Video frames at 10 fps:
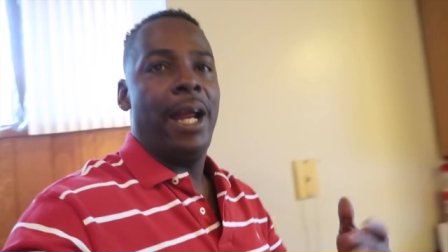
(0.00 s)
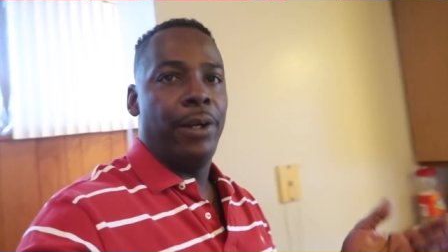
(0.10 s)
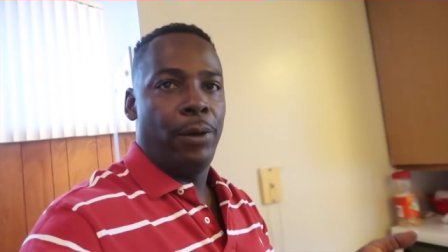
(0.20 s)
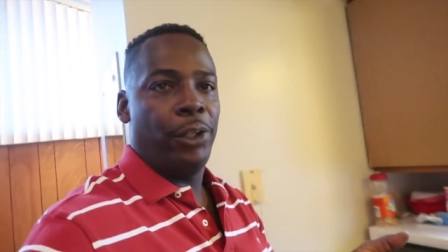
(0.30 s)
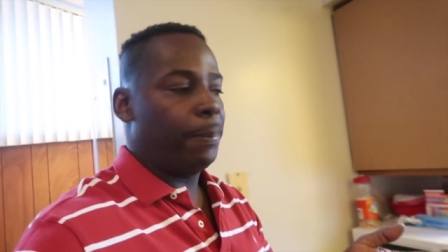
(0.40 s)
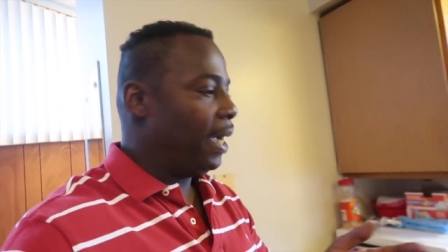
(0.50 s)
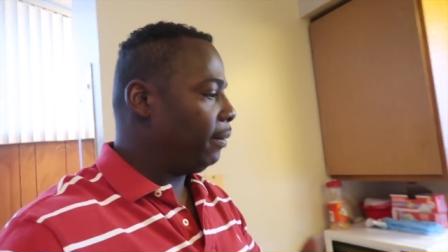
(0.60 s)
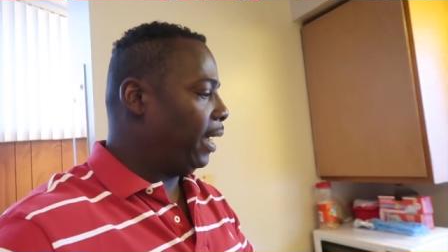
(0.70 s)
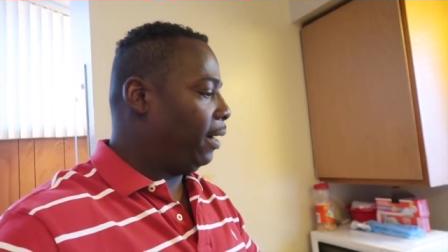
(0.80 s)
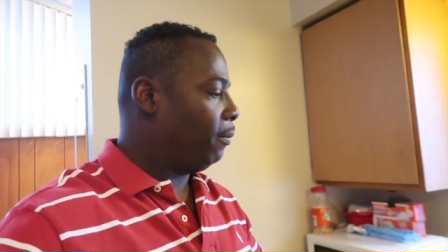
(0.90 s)
I know you're
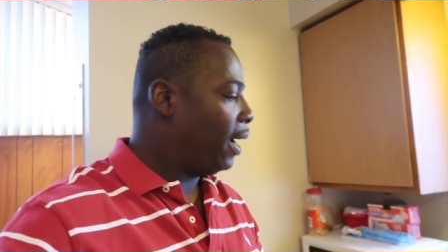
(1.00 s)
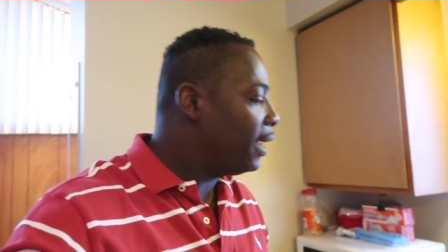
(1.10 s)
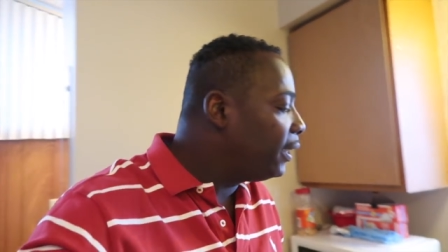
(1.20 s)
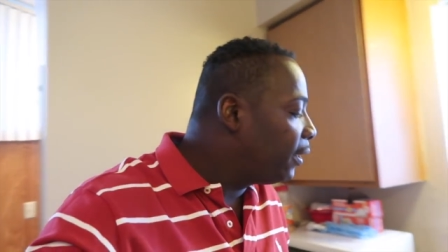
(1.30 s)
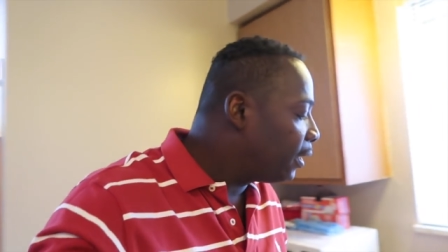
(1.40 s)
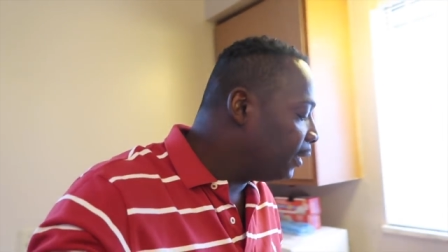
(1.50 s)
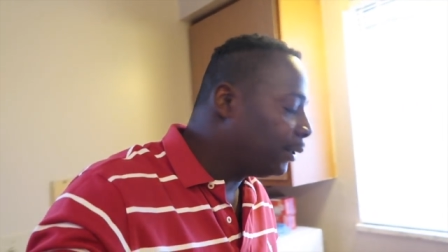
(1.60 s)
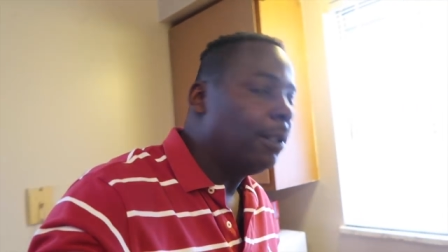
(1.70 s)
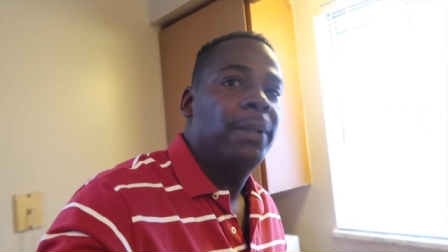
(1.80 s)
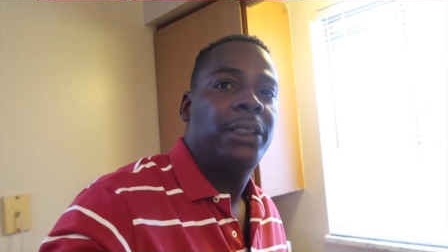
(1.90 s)
probably like, why is he cooking
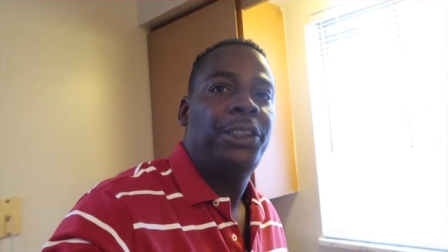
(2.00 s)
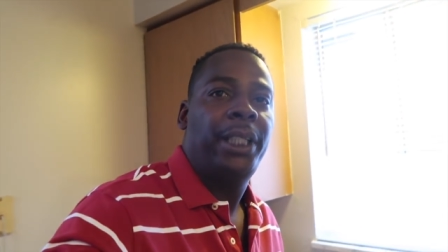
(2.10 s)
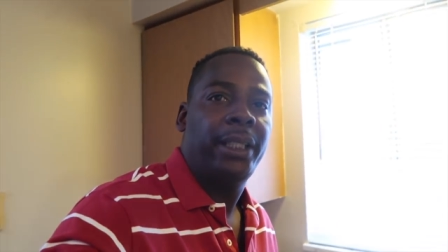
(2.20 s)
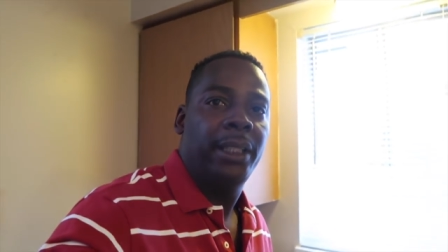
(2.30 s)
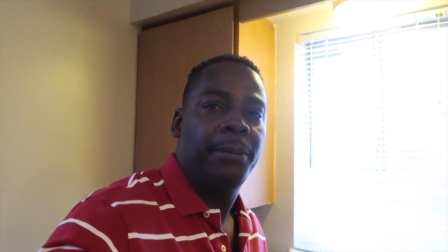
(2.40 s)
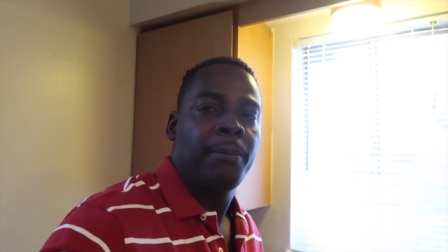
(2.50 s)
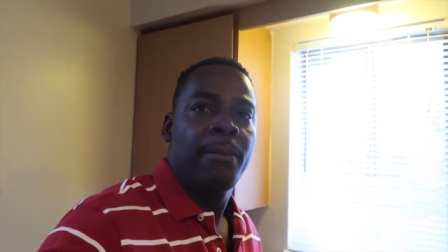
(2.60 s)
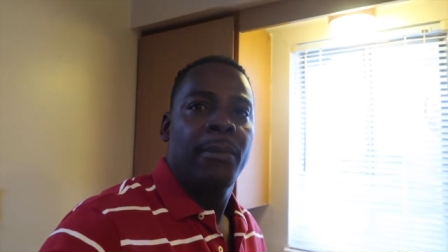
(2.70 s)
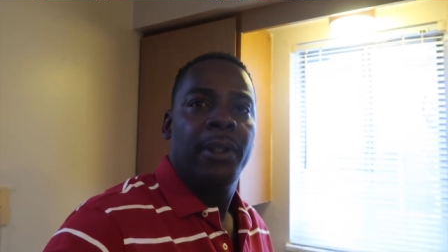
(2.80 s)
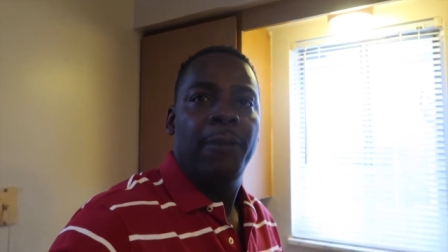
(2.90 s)
so much chicken
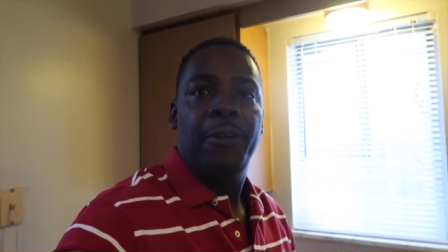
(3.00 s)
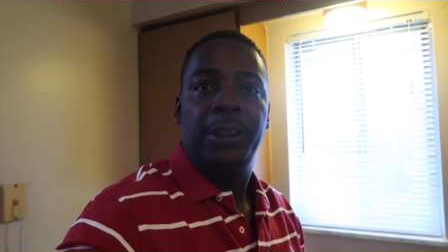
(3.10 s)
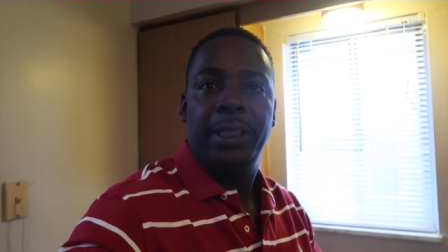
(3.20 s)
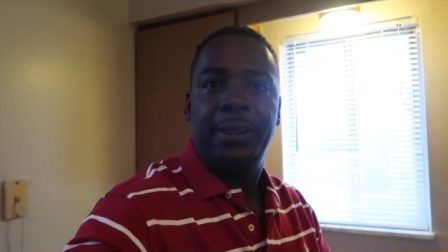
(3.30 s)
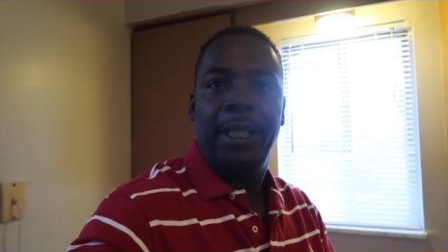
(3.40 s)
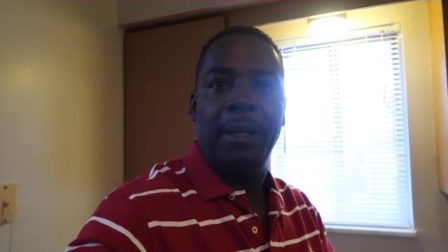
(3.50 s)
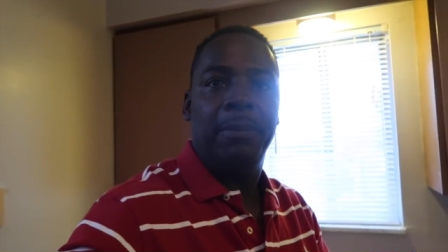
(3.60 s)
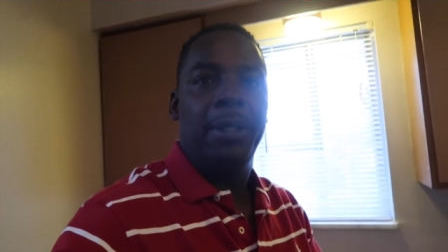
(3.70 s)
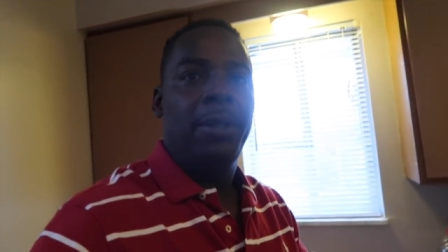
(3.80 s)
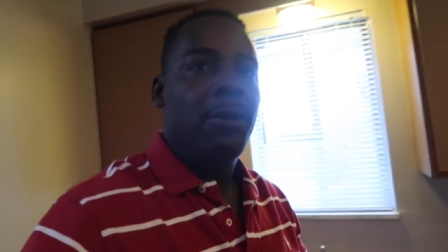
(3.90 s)
if it's just him?